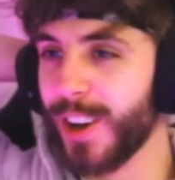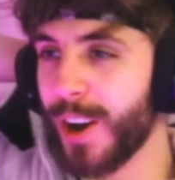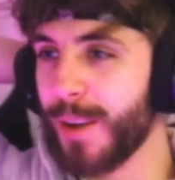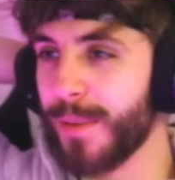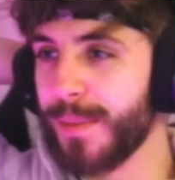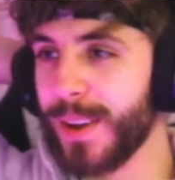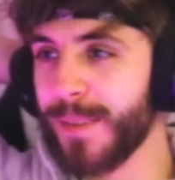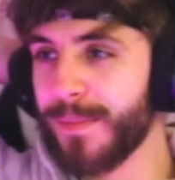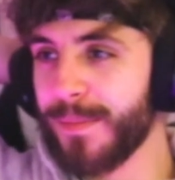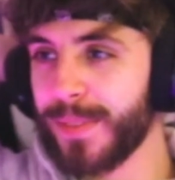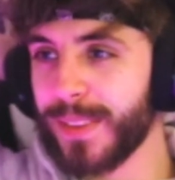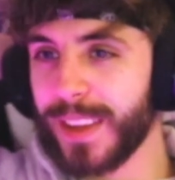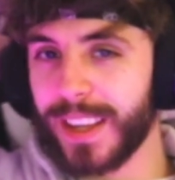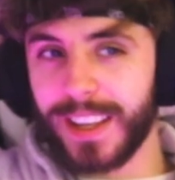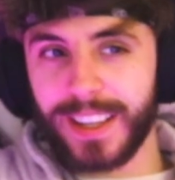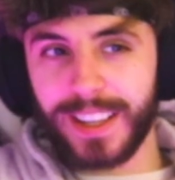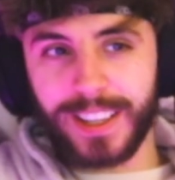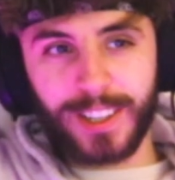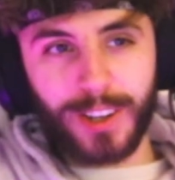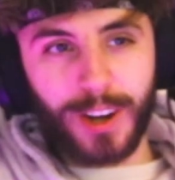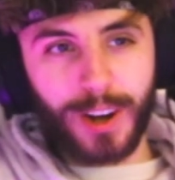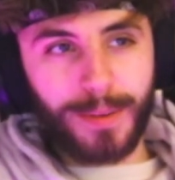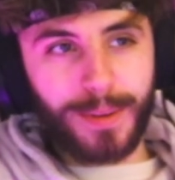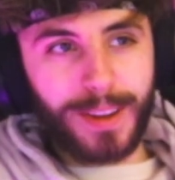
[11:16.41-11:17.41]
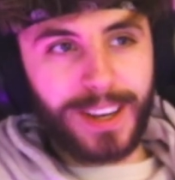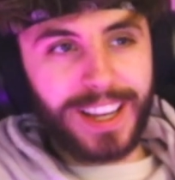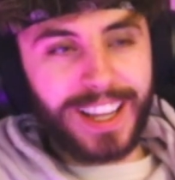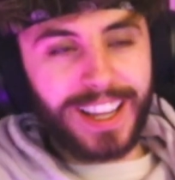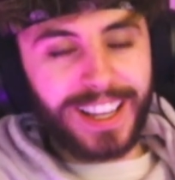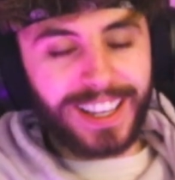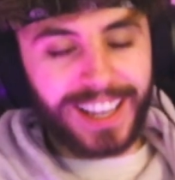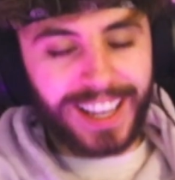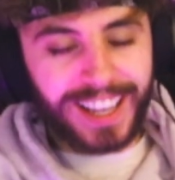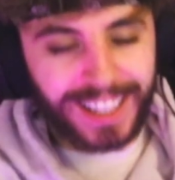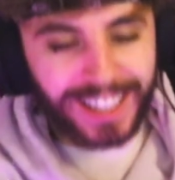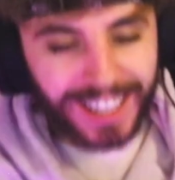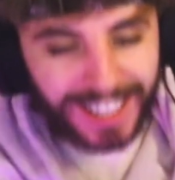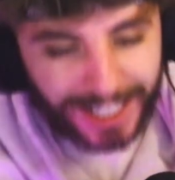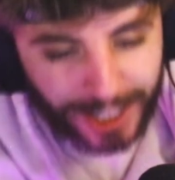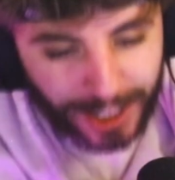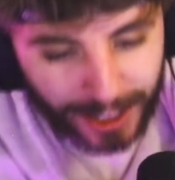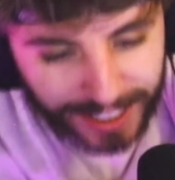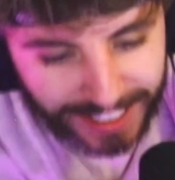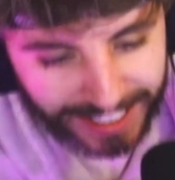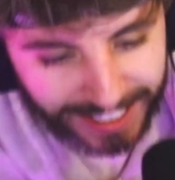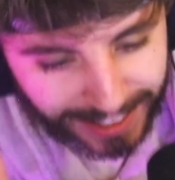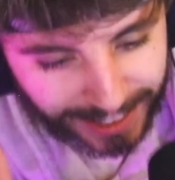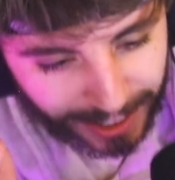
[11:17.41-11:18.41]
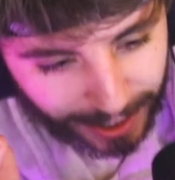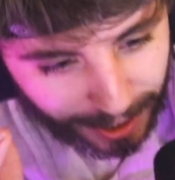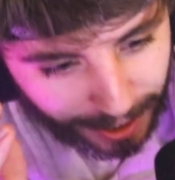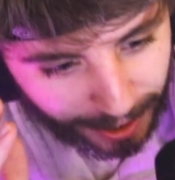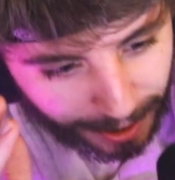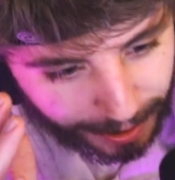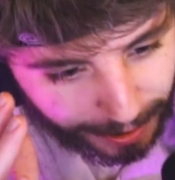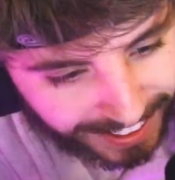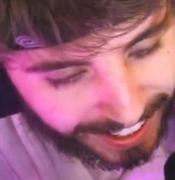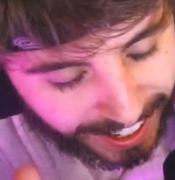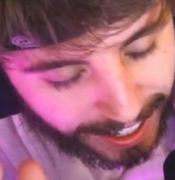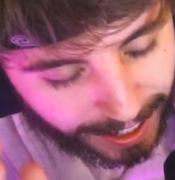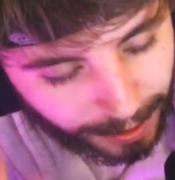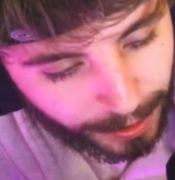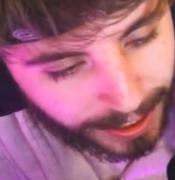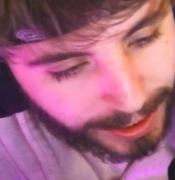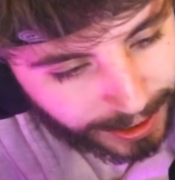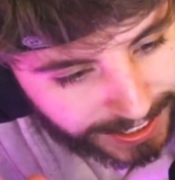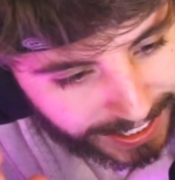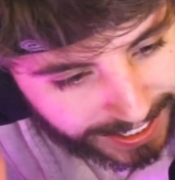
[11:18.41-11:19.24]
know what I mean? You know what I mean? It just needs a... How do I